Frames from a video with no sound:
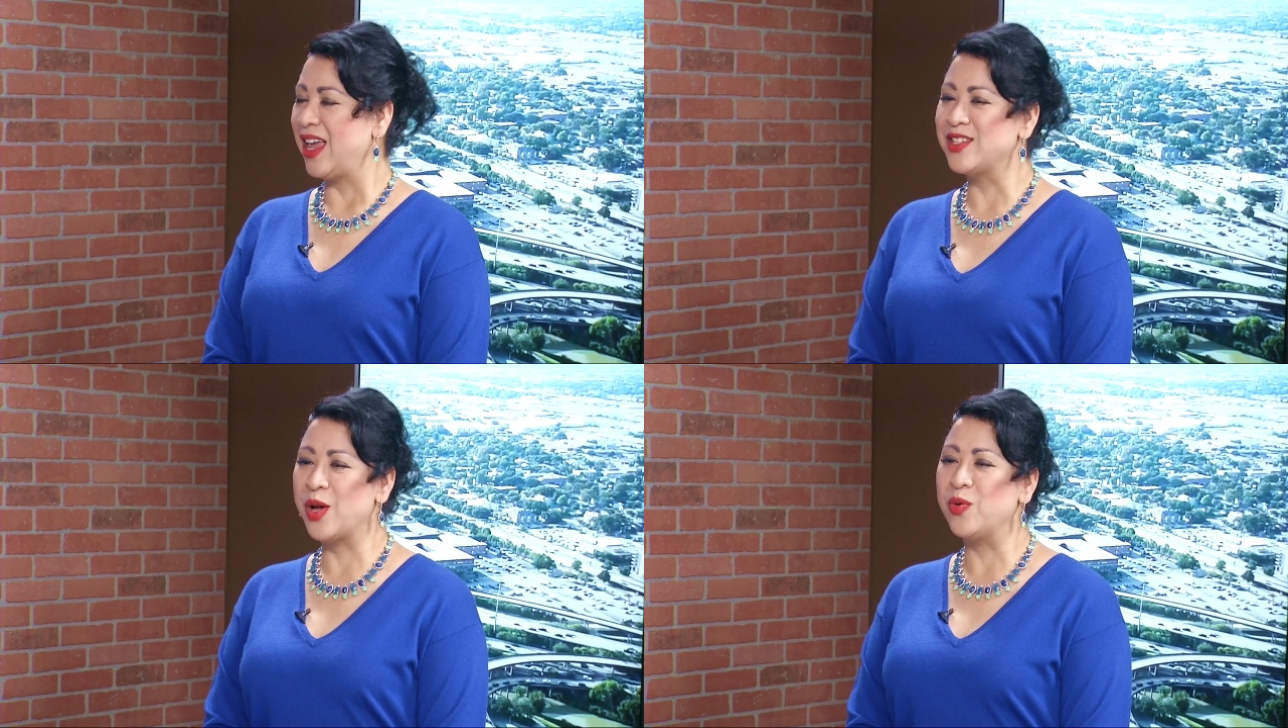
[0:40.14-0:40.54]

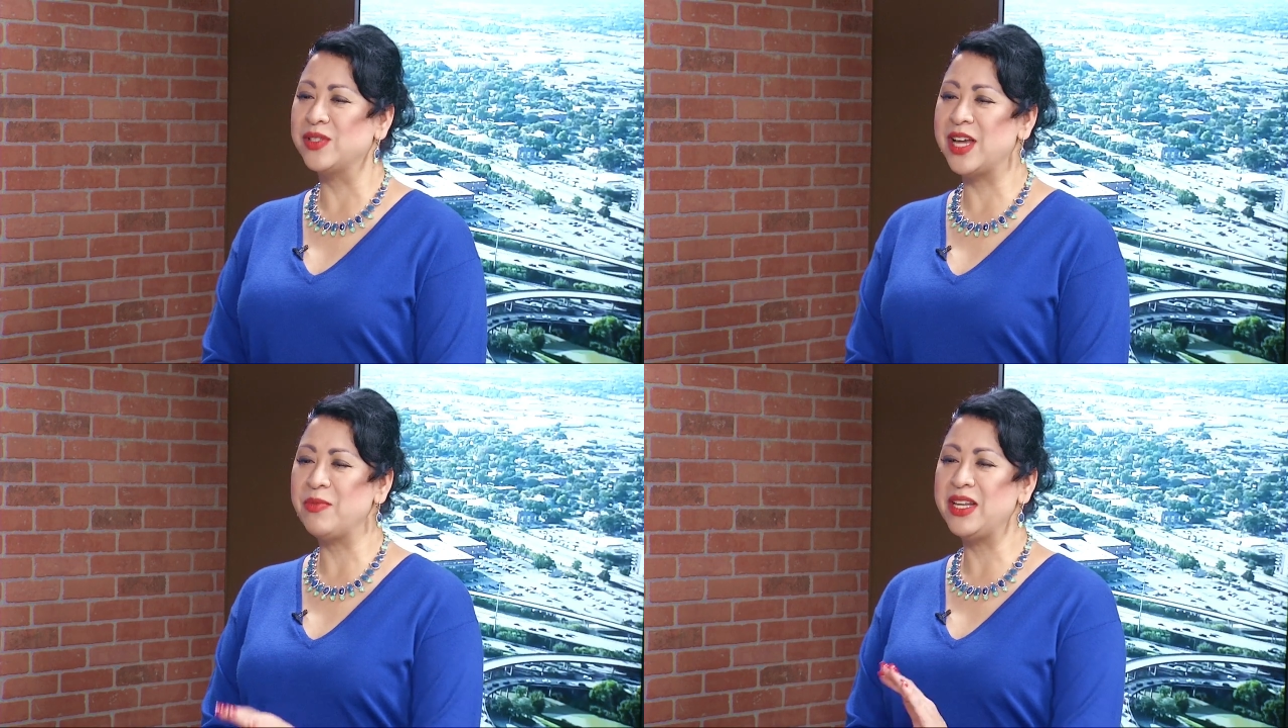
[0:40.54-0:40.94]
So
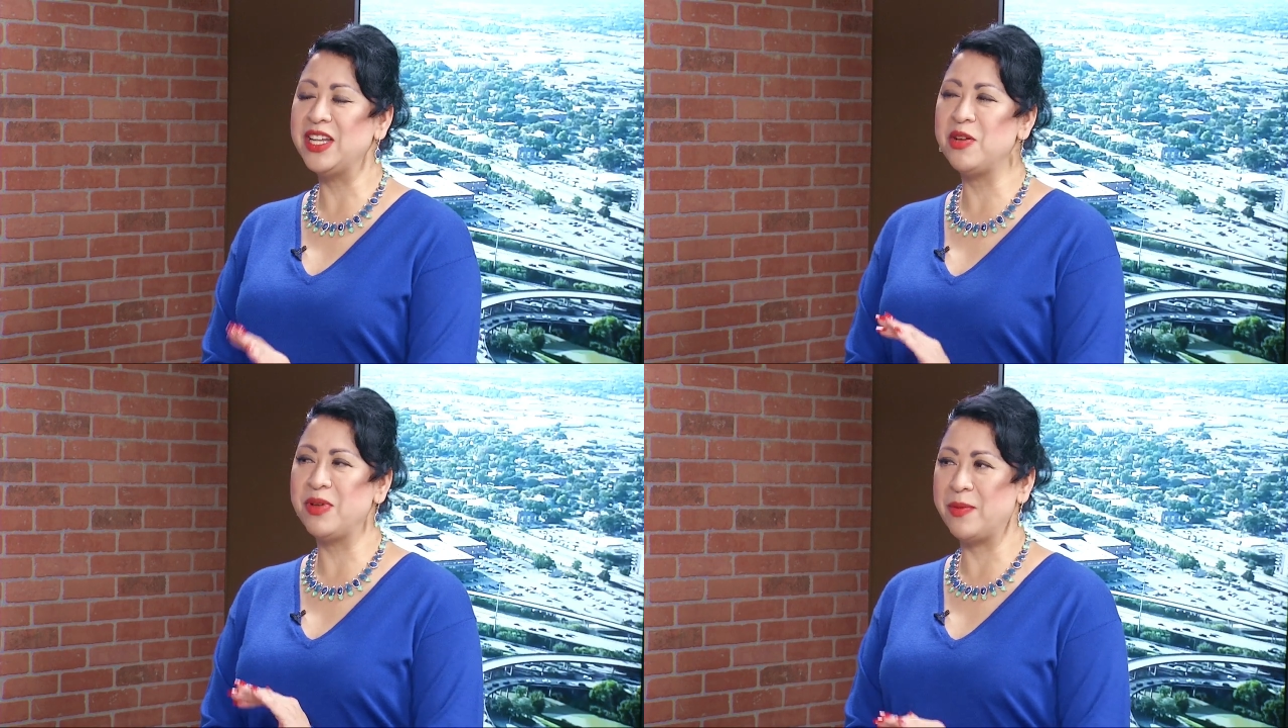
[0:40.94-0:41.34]
tell me a
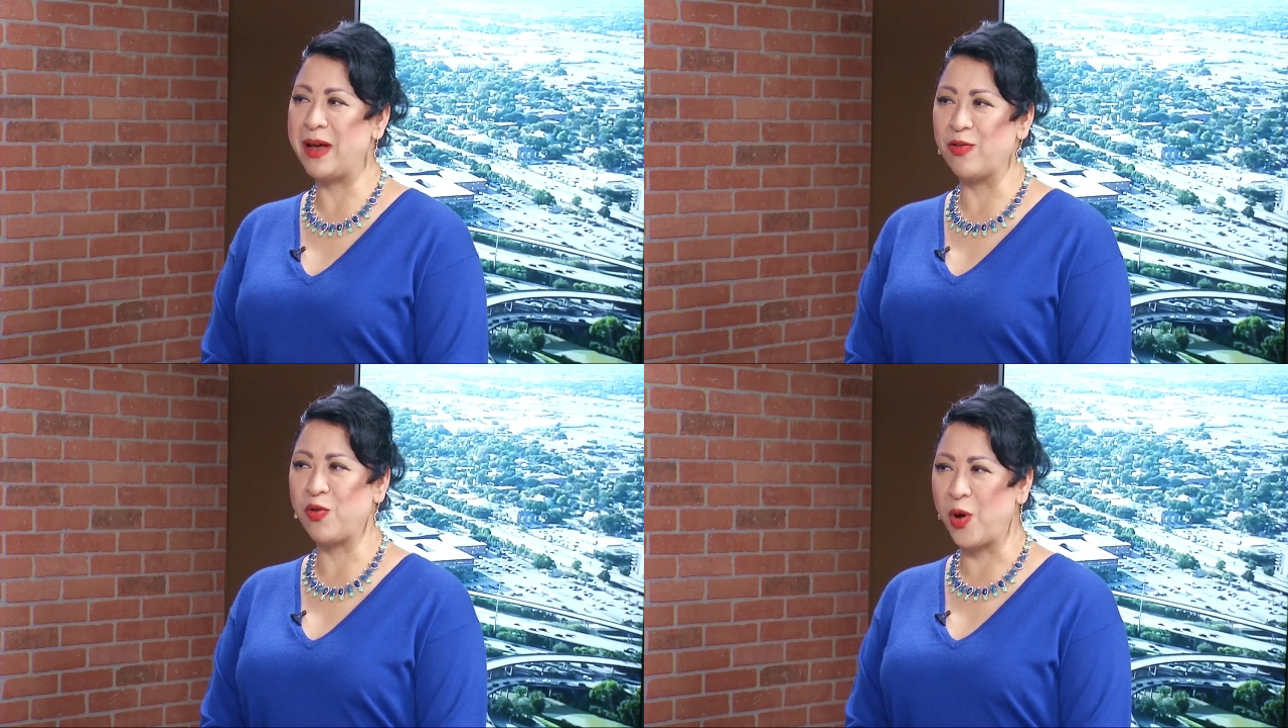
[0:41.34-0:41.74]
little bit
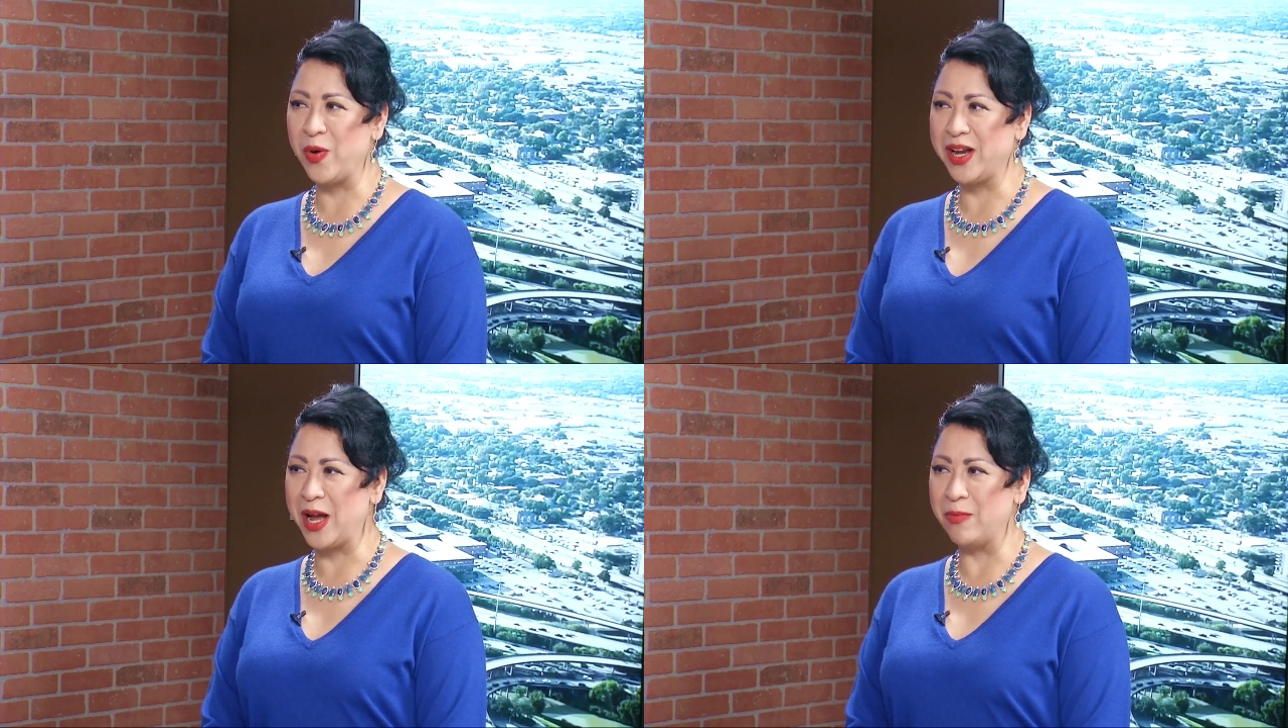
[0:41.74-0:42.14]
about
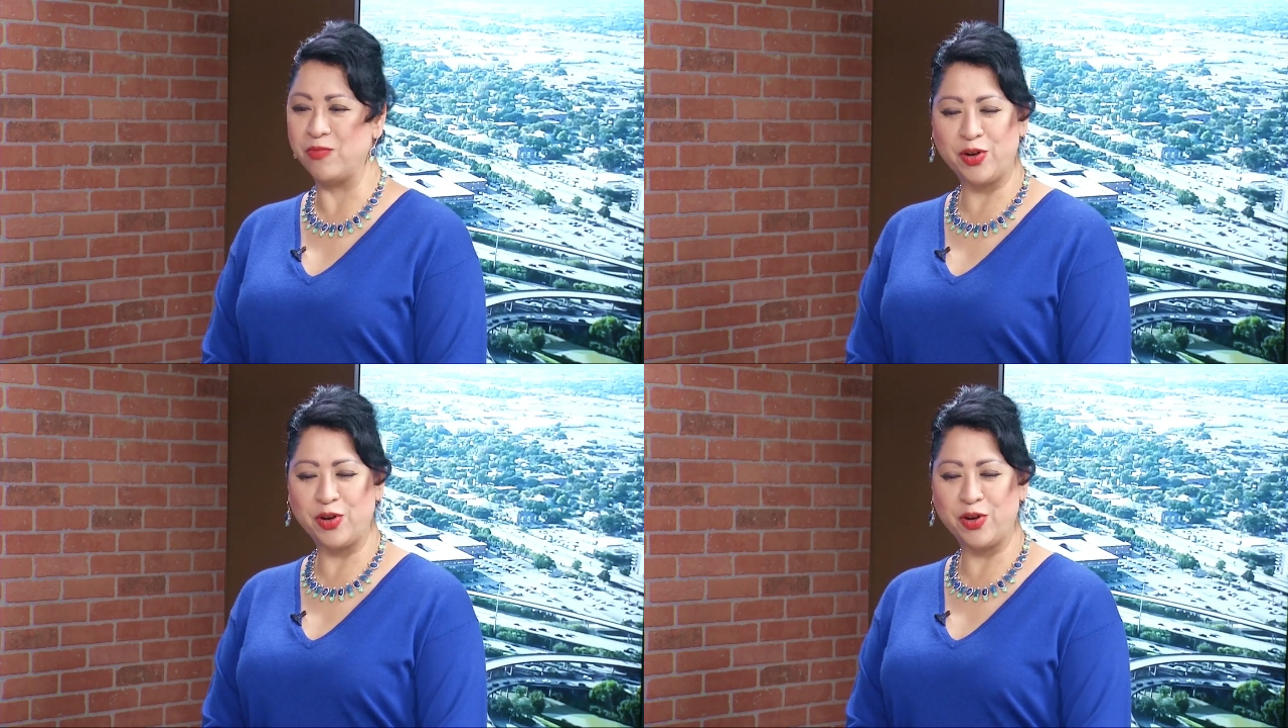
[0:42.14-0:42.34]
growing up.